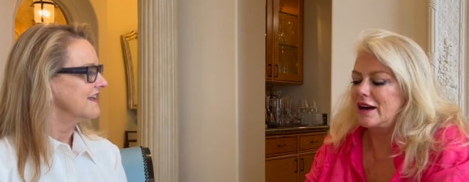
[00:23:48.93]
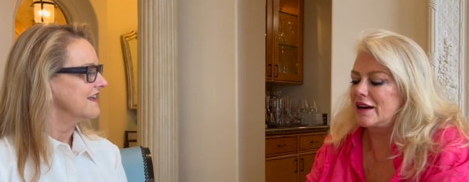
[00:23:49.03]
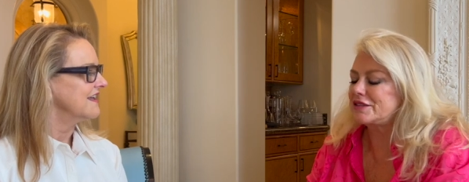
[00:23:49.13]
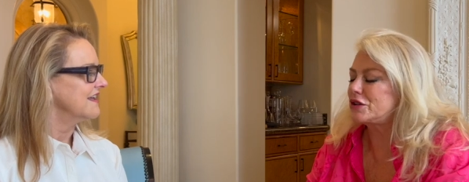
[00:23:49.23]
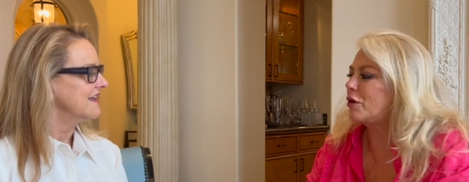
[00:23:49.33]

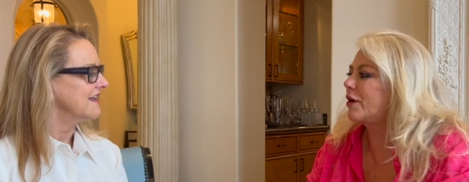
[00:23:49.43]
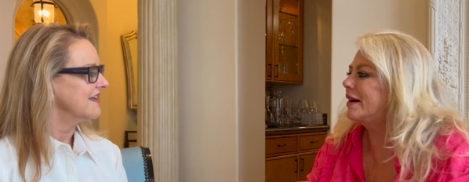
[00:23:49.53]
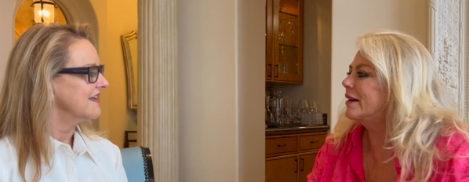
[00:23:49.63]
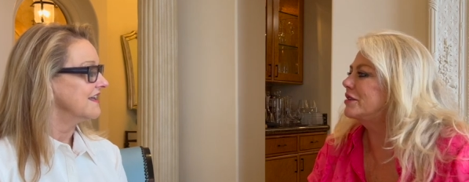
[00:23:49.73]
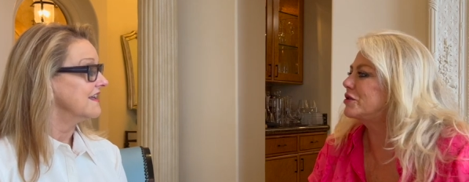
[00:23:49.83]
Speaker 1: a
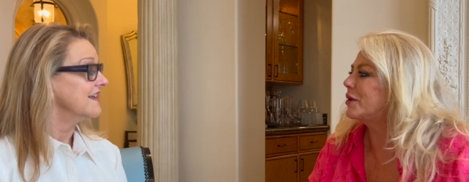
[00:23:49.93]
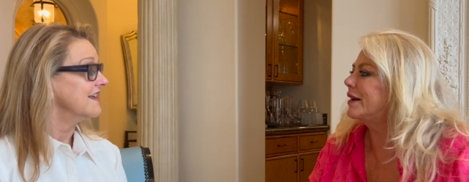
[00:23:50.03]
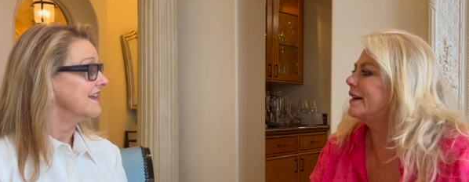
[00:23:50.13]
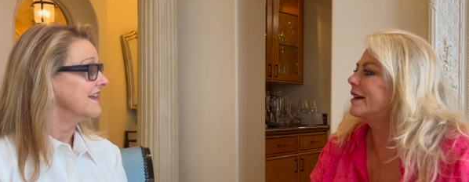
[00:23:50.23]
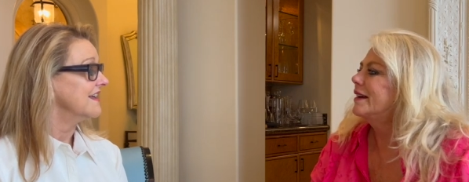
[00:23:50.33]
story, a
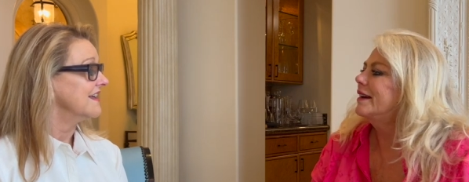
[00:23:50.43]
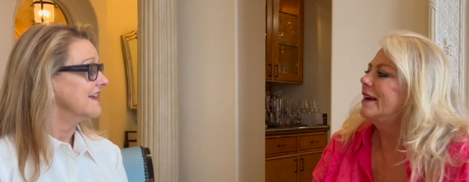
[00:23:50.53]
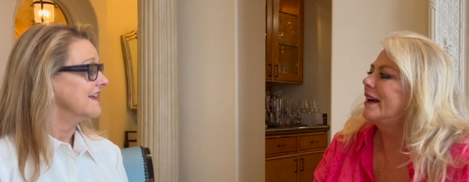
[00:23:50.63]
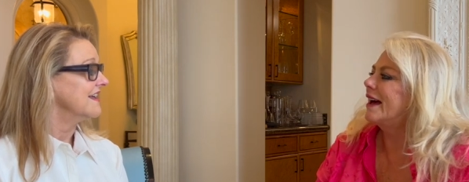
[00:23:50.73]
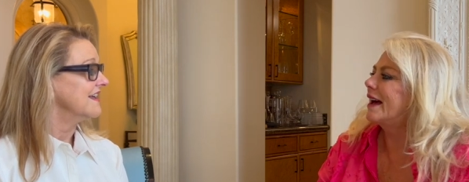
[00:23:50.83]
drink,
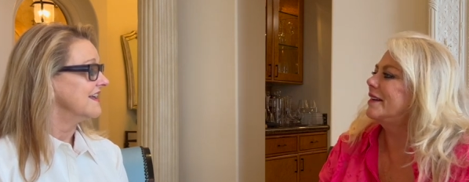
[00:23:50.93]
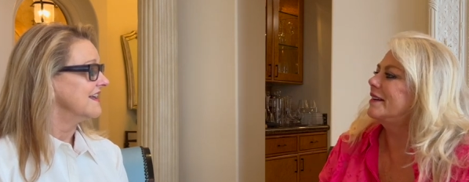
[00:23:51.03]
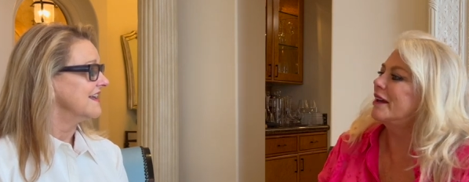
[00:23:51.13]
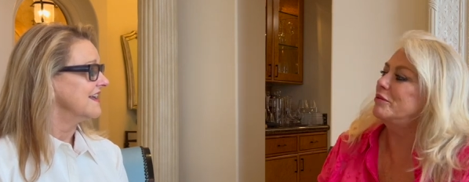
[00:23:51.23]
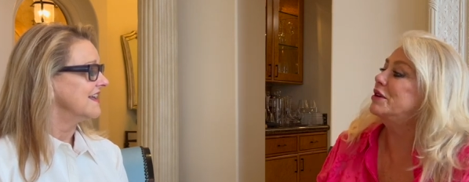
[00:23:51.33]
and,
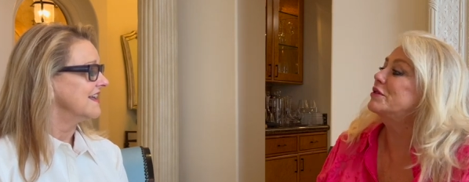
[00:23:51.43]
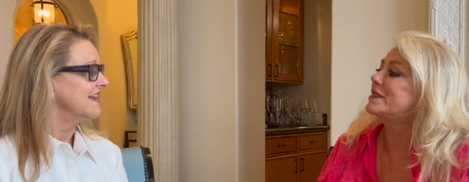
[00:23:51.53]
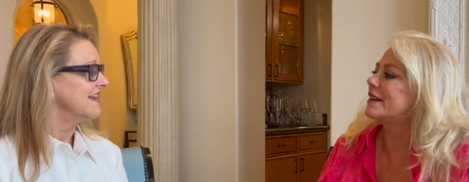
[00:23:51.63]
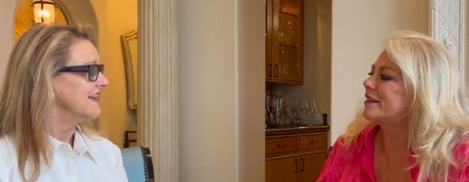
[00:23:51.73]
and music